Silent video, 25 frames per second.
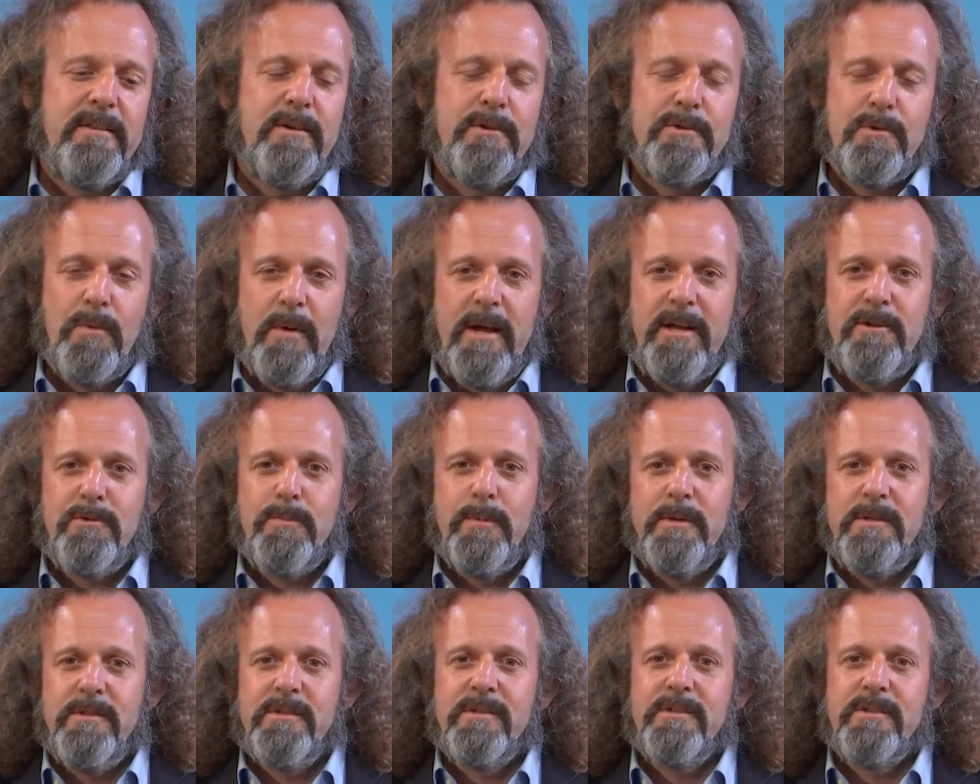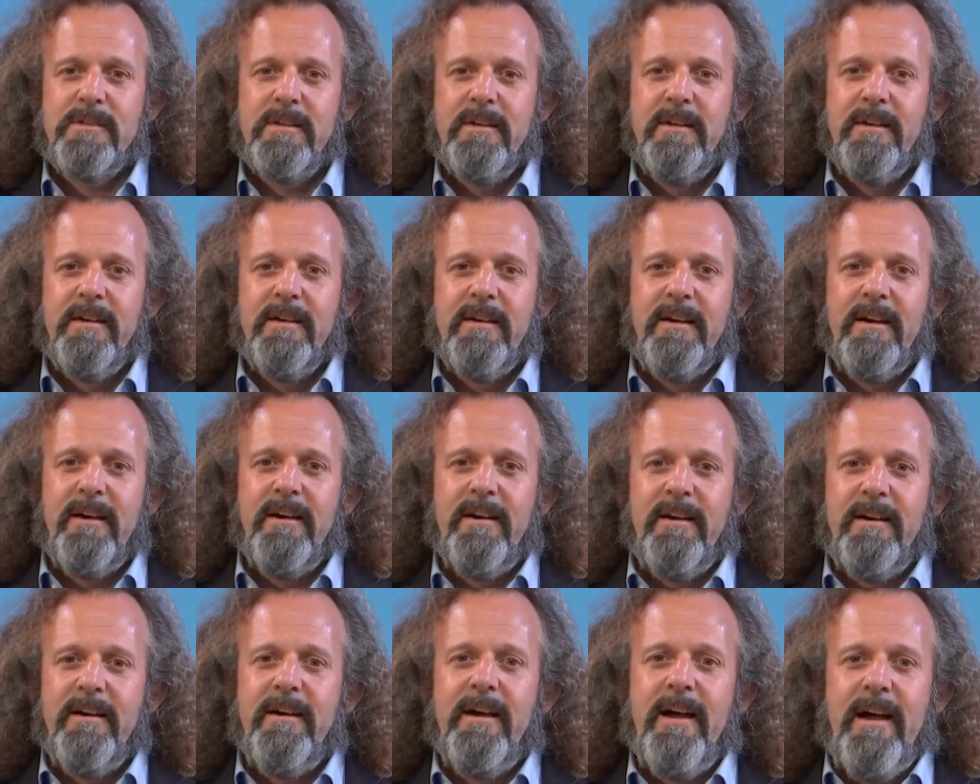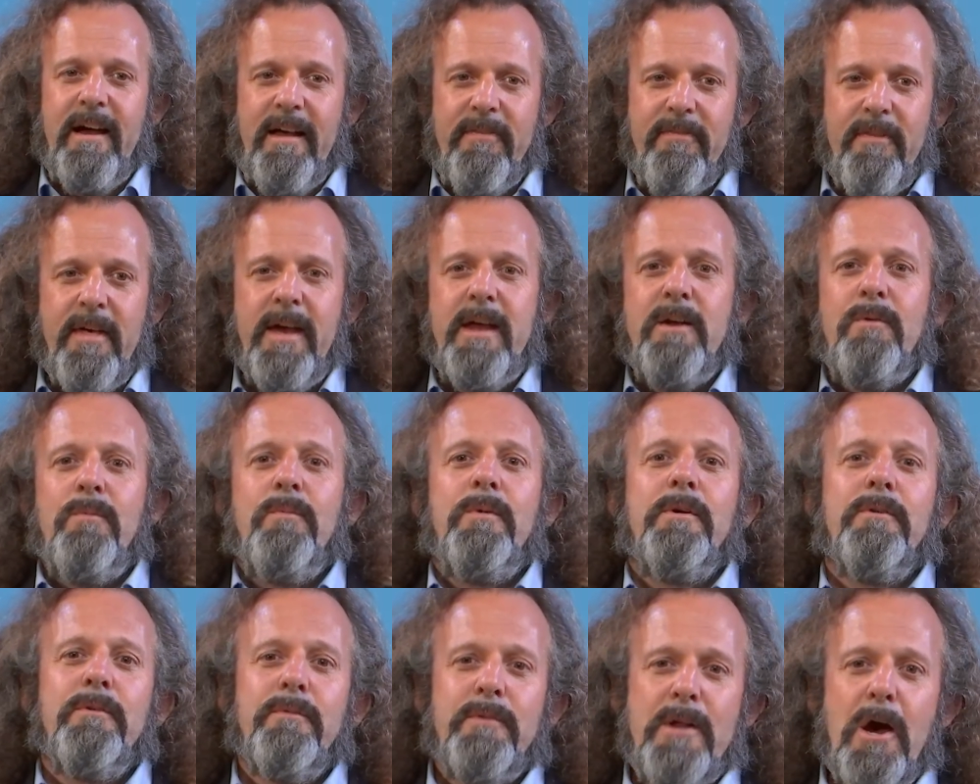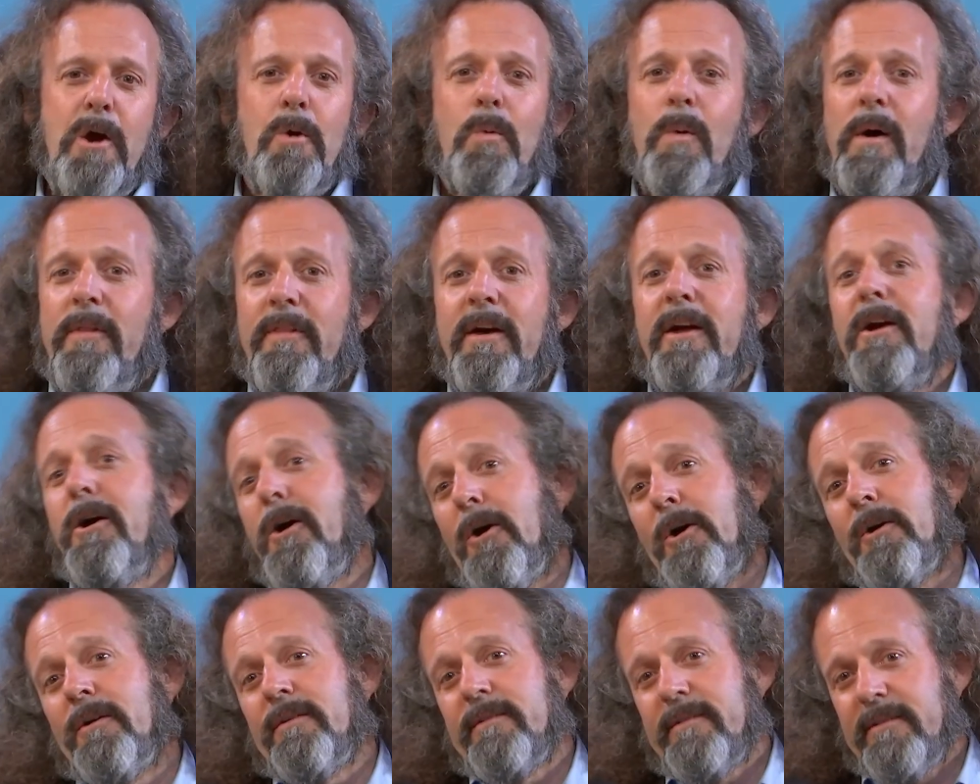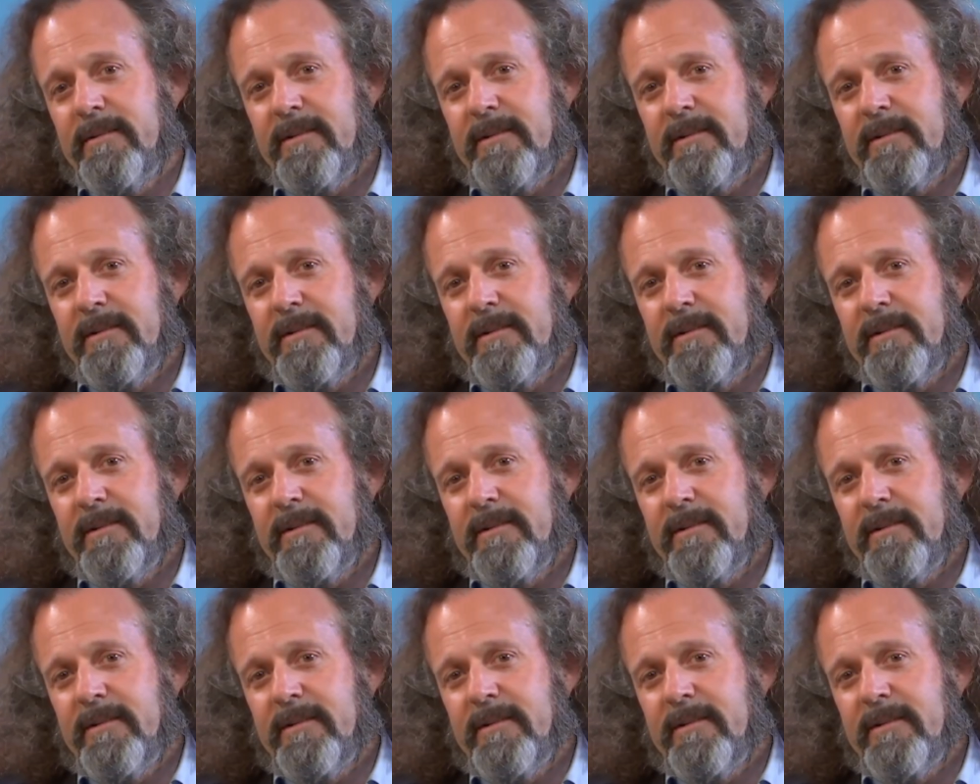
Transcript: arrangements, and then we'll know what they are.